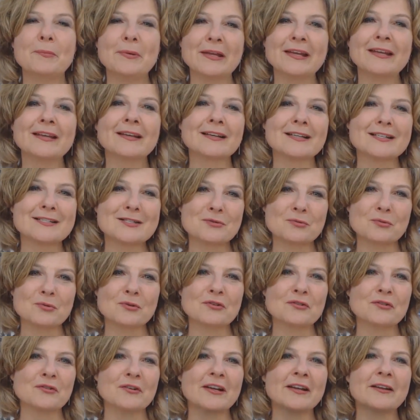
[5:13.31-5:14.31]
being
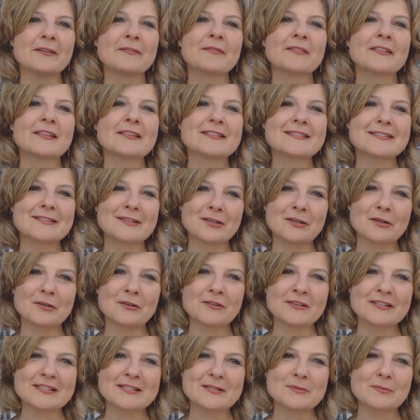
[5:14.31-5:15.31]
extraordinary, so
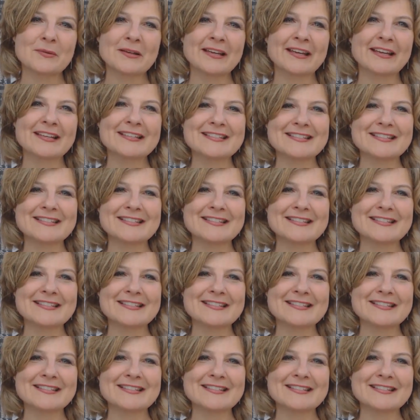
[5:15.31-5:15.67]
long as we